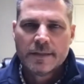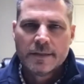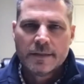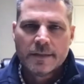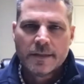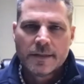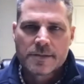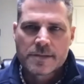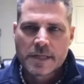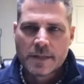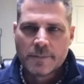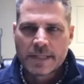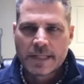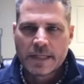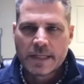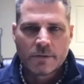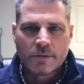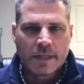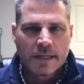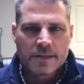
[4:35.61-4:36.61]
uh, some of
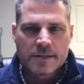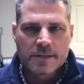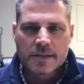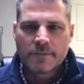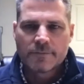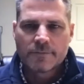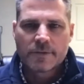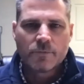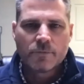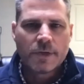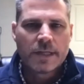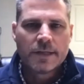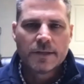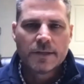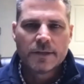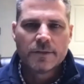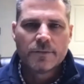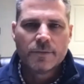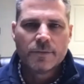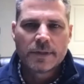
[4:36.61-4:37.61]
the online stuff that we
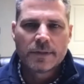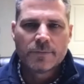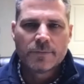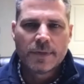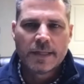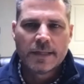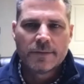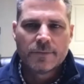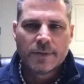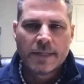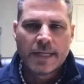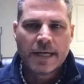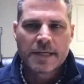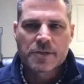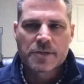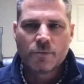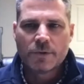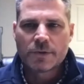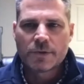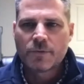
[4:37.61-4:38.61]
do, we, we, we
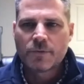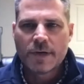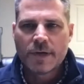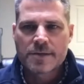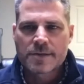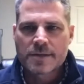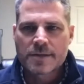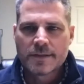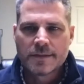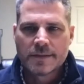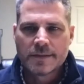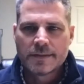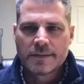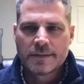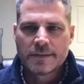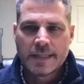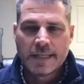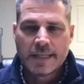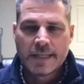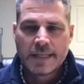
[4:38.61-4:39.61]
ask one question
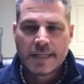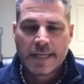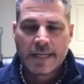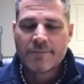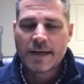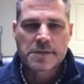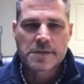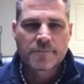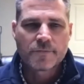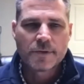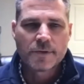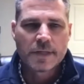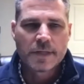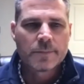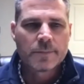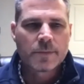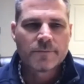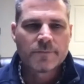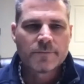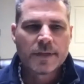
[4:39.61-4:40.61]
and have asked this for
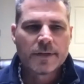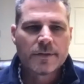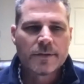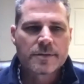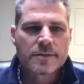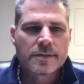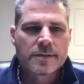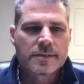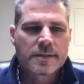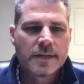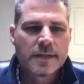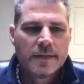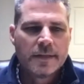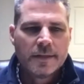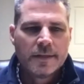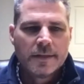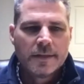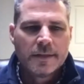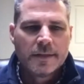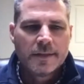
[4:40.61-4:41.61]
a number of years is
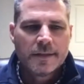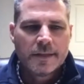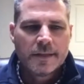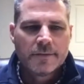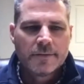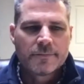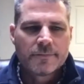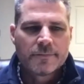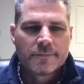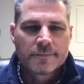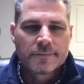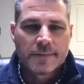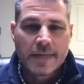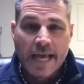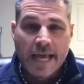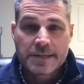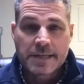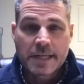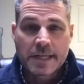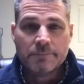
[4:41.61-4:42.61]
uh, if
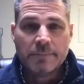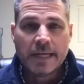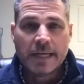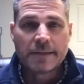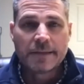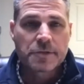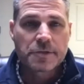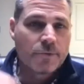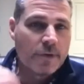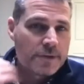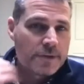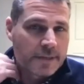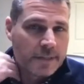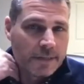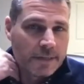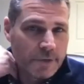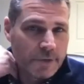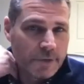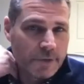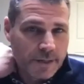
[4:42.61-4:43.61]
asking men this question,
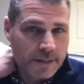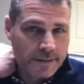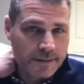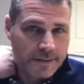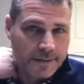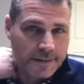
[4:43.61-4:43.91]
if you could